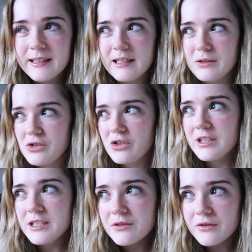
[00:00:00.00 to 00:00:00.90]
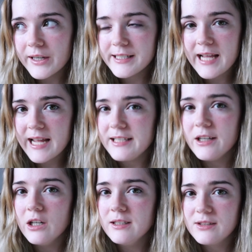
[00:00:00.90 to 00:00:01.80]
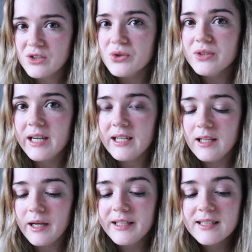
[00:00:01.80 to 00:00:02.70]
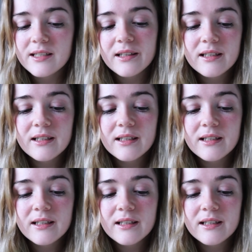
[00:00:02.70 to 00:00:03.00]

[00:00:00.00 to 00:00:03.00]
and I was struggling to find any art at all that I liked.